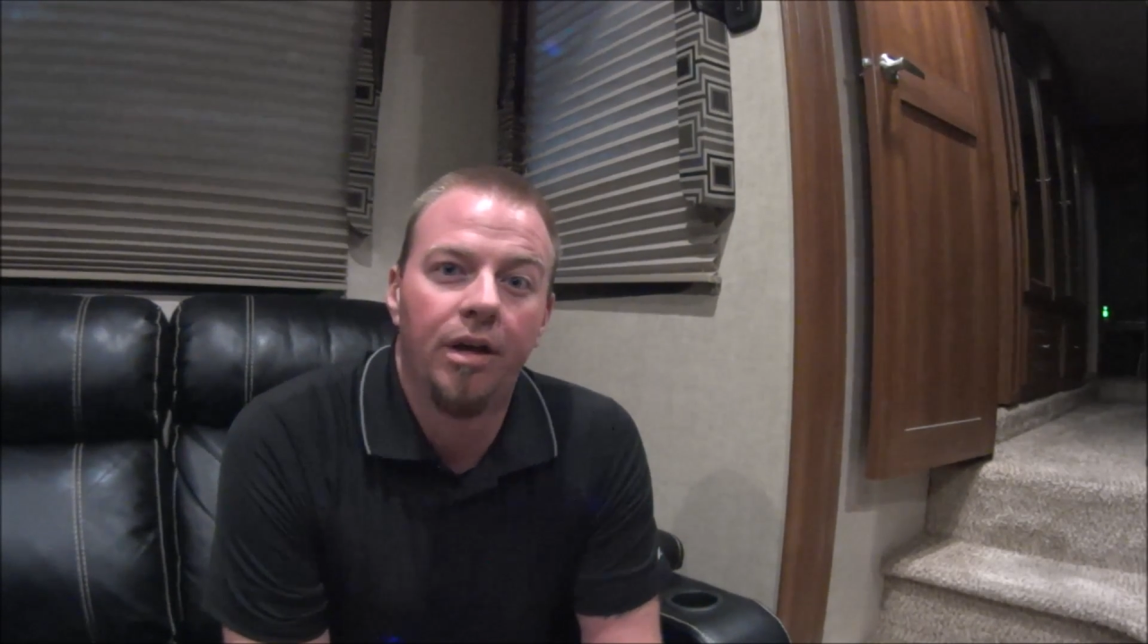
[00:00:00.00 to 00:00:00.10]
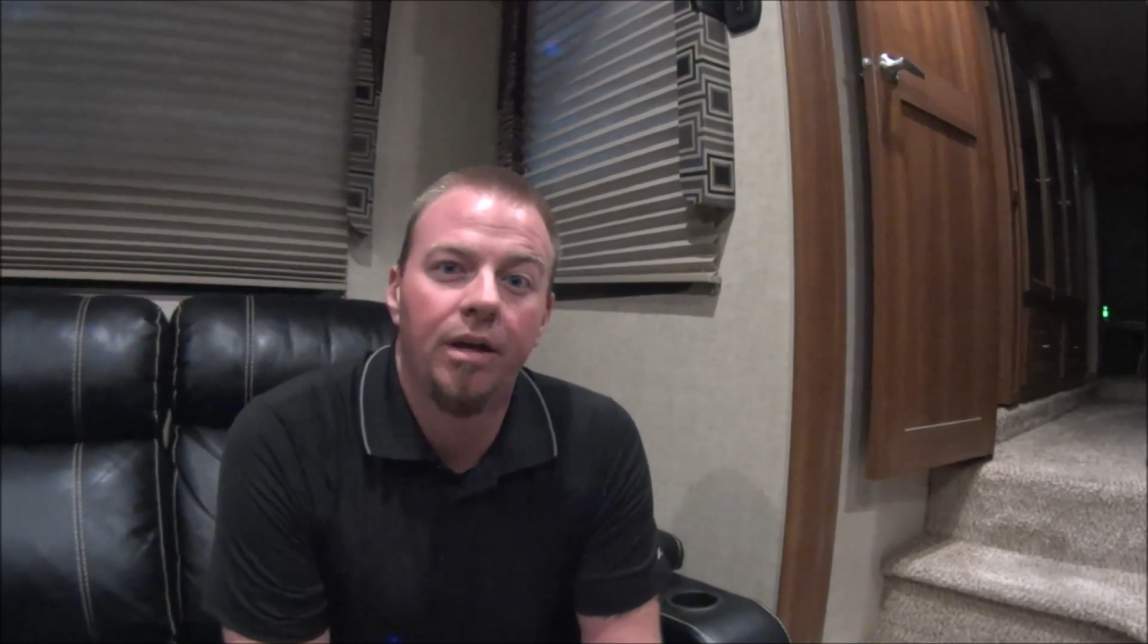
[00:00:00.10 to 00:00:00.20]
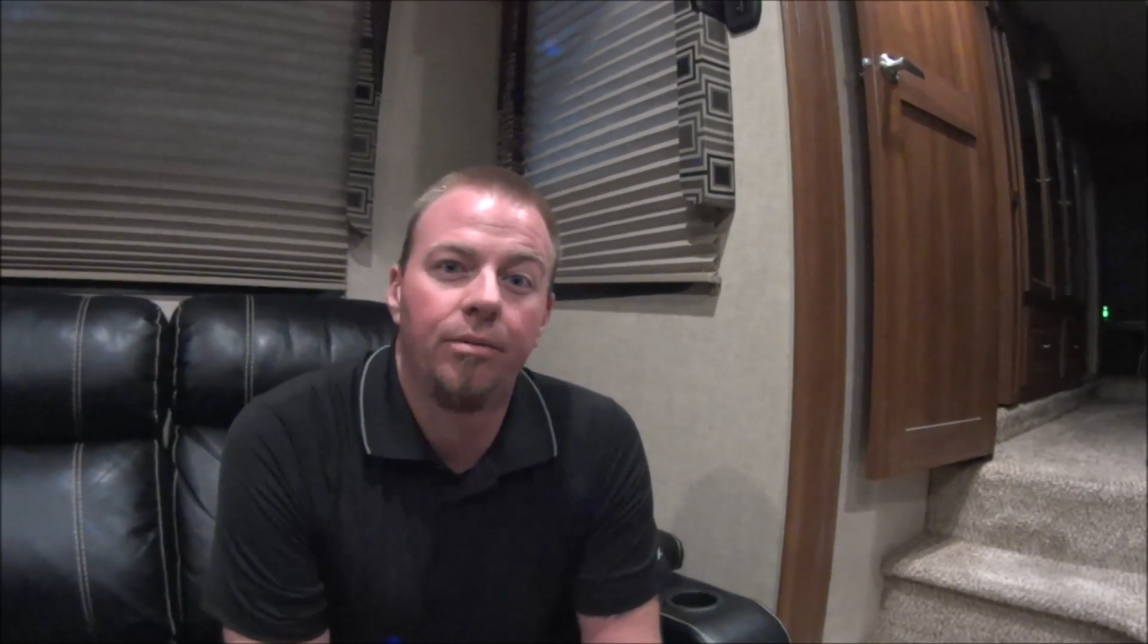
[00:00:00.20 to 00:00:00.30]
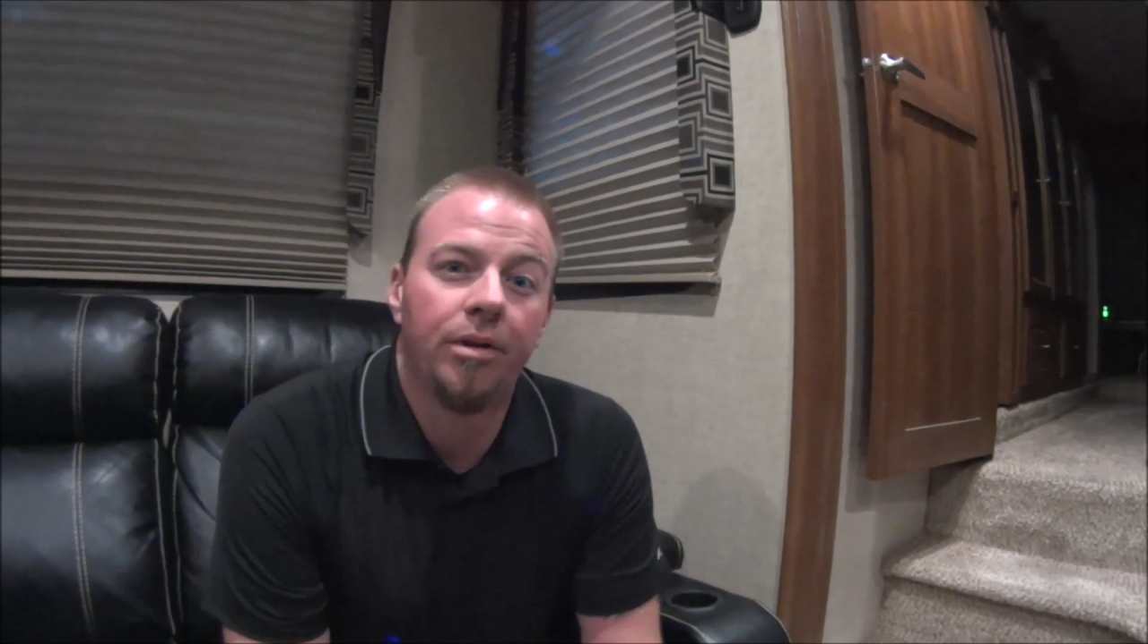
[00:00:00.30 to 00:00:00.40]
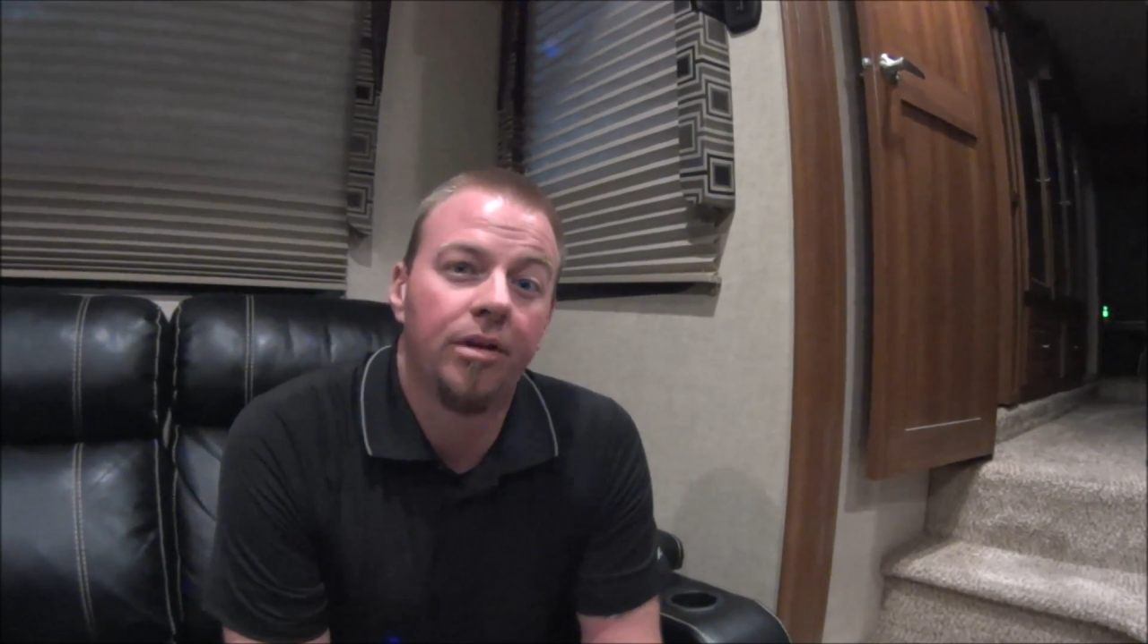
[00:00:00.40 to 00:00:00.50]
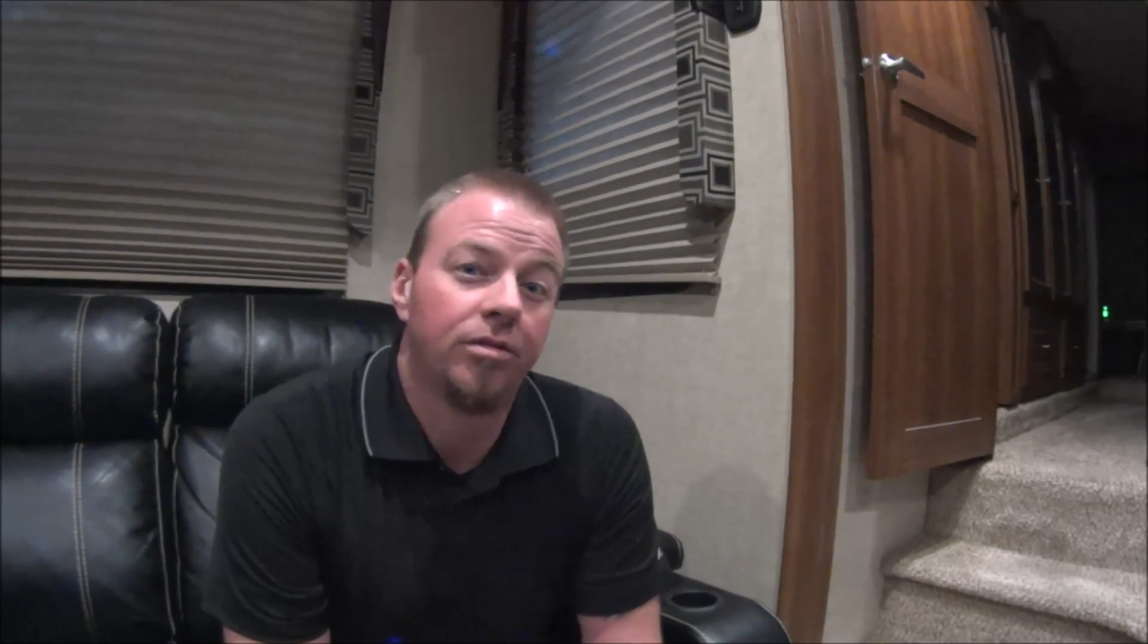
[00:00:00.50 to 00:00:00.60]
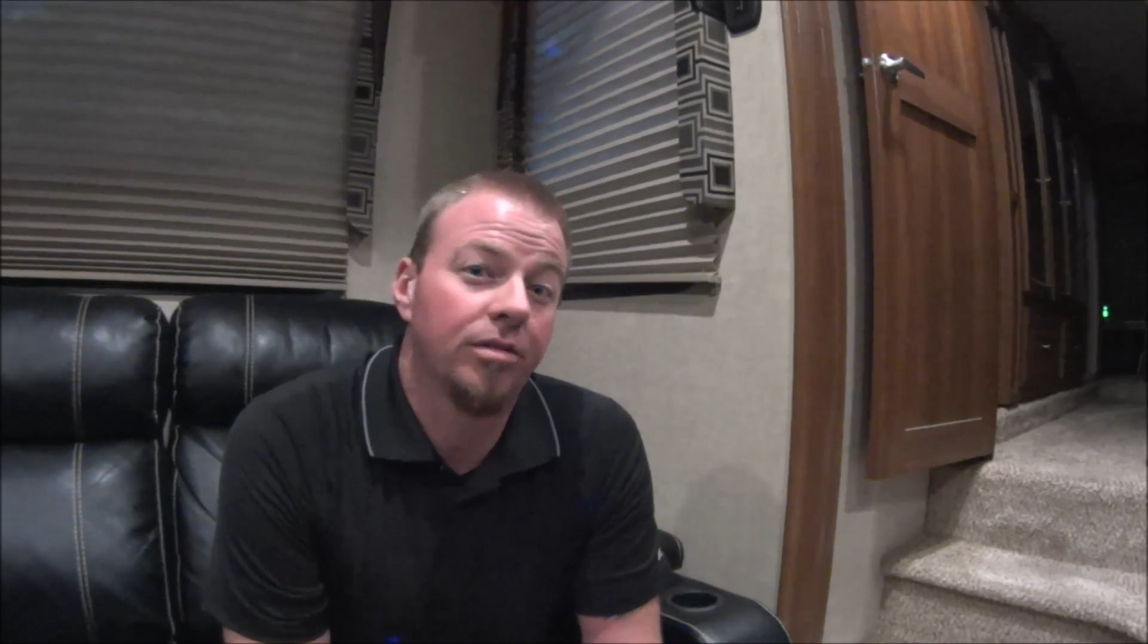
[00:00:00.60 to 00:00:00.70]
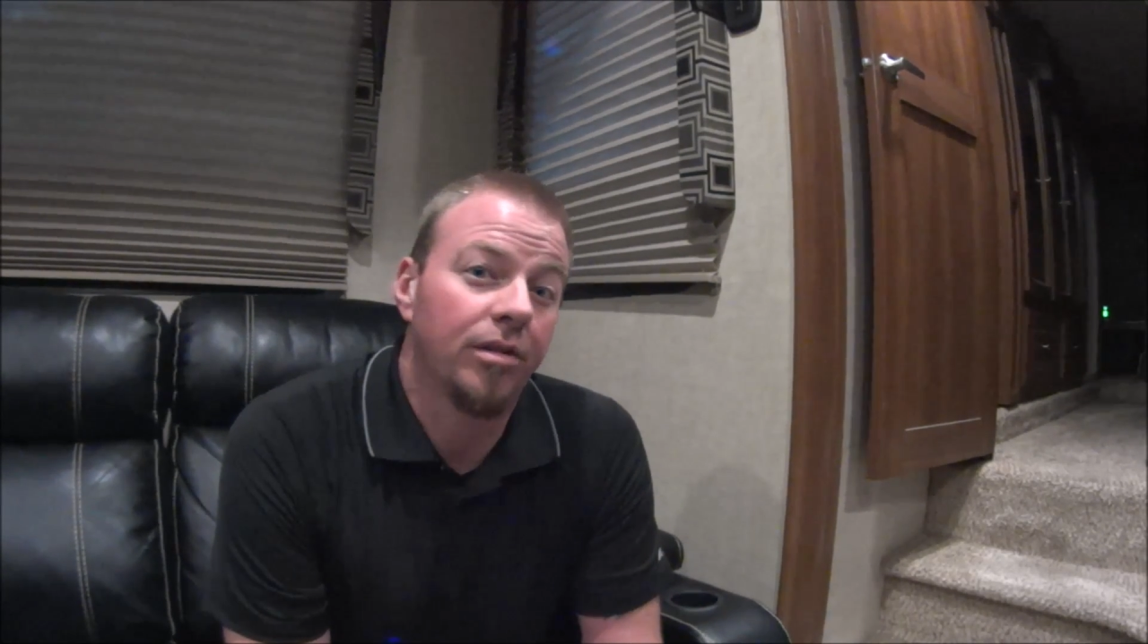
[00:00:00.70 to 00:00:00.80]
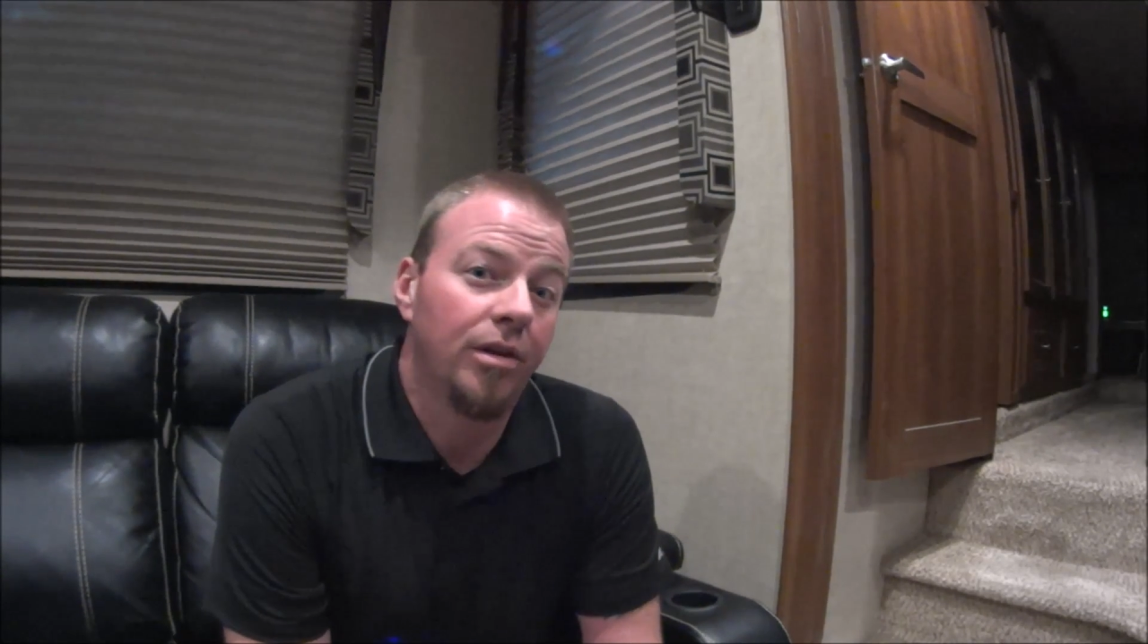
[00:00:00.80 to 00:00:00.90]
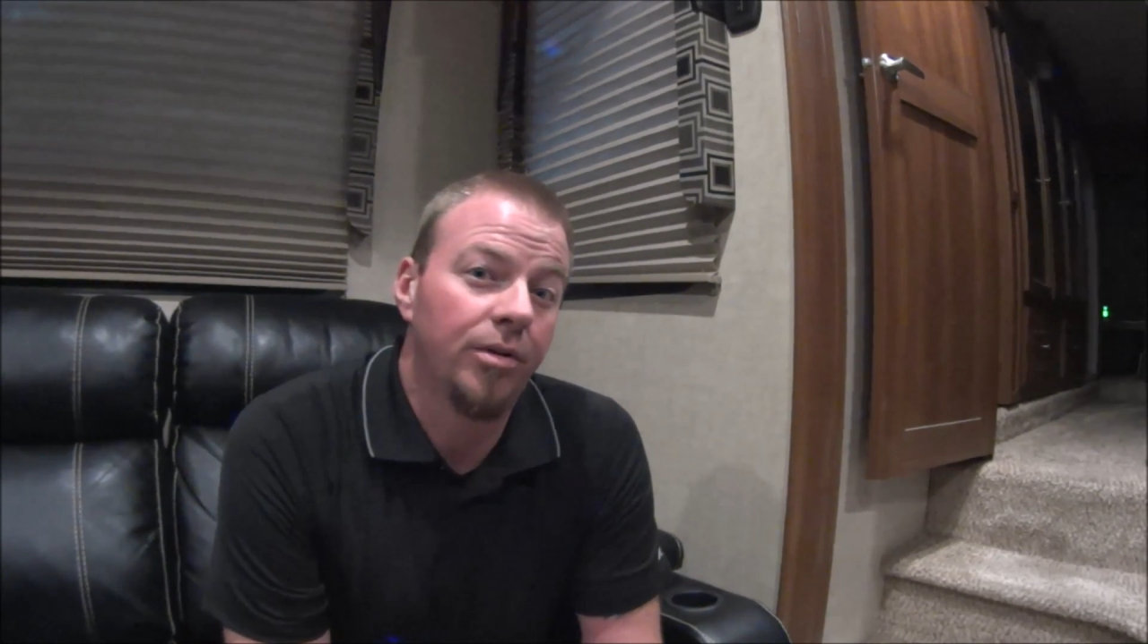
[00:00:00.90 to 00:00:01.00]
and when I
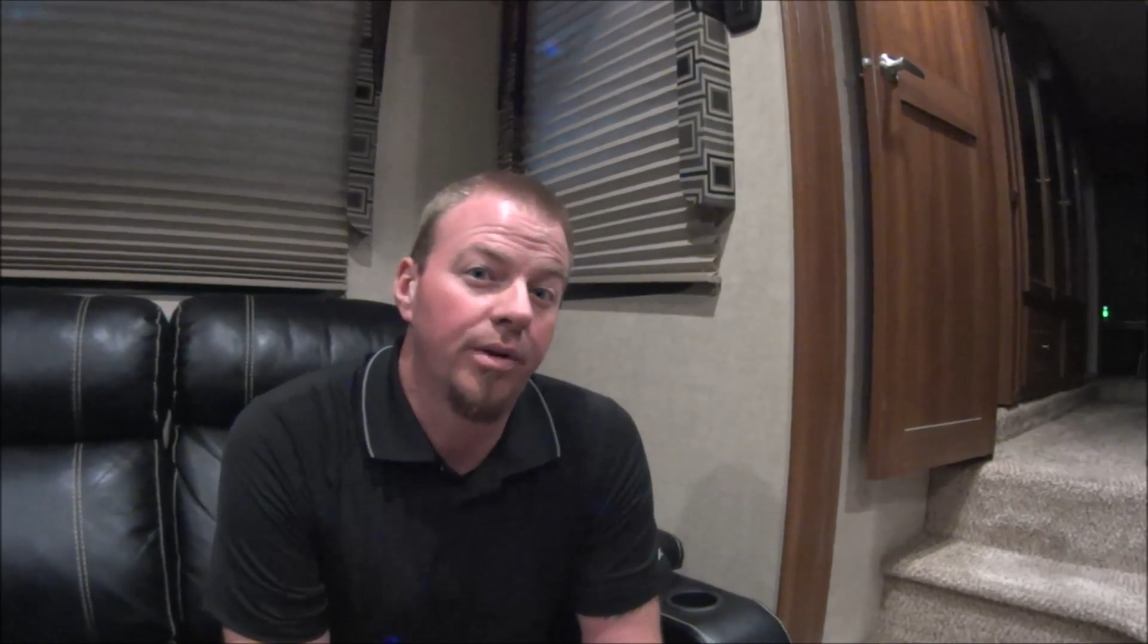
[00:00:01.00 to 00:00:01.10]
slowed